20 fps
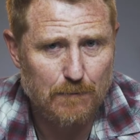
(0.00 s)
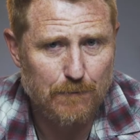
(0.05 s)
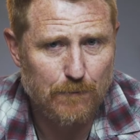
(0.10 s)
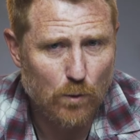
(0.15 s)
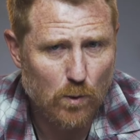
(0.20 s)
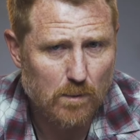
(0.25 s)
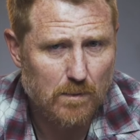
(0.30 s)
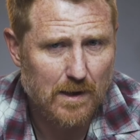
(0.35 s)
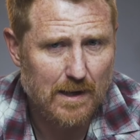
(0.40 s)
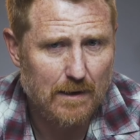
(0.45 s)

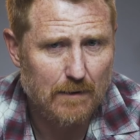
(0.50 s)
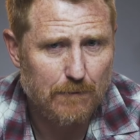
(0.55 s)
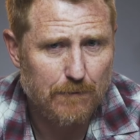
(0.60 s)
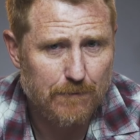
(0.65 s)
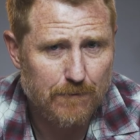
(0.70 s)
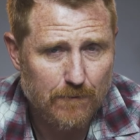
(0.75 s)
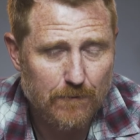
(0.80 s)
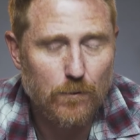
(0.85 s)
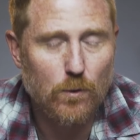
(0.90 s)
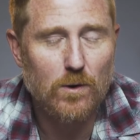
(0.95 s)

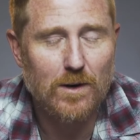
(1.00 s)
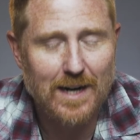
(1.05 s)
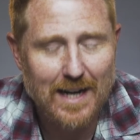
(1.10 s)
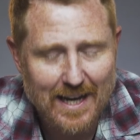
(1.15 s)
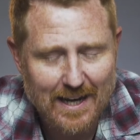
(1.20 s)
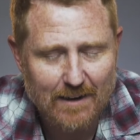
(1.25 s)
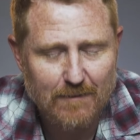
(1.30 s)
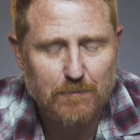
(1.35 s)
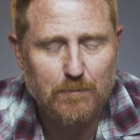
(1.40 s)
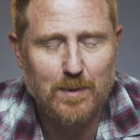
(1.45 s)

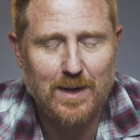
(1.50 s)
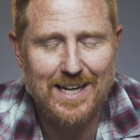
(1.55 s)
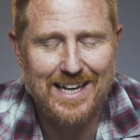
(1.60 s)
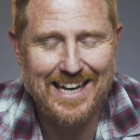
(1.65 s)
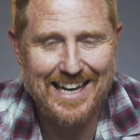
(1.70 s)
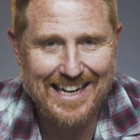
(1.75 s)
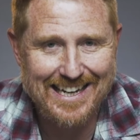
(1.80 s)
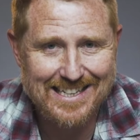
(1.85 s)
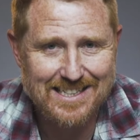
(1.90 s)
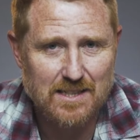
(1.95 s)

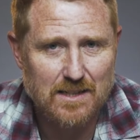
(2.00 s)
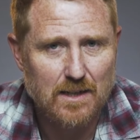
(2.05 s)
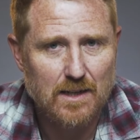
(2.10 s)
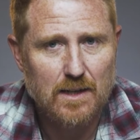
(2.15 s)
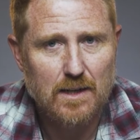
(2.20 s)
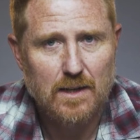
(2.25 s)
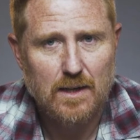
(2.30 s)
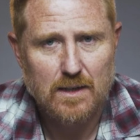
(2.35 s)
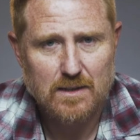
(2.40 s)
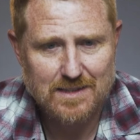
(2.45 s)

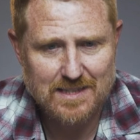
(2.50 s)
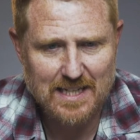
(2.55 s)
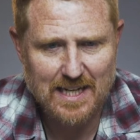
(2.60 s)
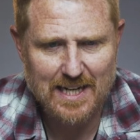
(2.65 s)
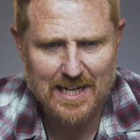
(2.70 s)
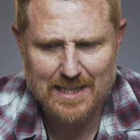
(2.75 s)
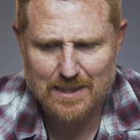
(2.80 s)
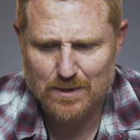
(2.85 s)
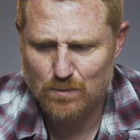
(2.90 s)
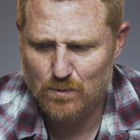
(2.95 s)
4.5x8
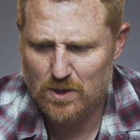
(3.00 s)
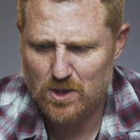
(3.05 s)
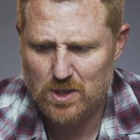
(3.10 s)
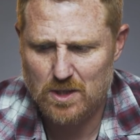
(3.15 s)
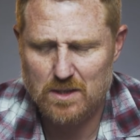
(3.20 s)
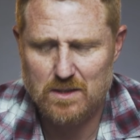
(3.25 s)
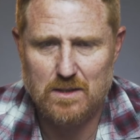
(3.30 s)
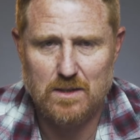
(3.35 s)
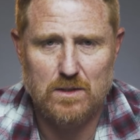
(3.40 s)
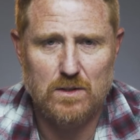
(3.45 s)
size, which
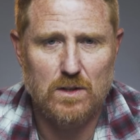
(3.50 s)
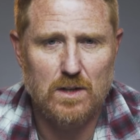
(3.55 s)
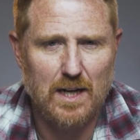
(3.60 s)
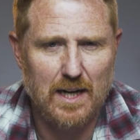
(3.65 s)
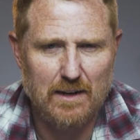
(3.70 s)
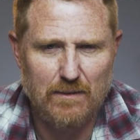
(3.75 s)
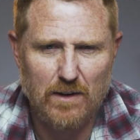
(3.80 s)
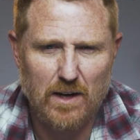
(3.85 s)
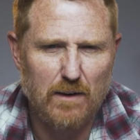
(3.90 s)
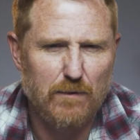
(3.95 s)
is
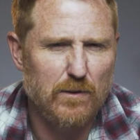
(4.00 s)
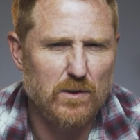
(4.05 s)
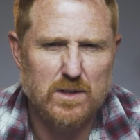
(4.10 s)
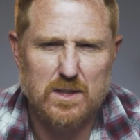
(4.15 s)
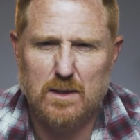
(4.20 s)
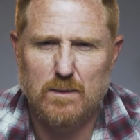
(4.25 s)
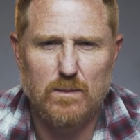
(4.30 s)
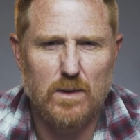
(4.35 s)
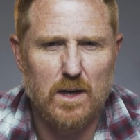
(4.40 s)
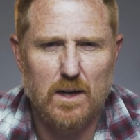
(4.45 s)
kind of offers some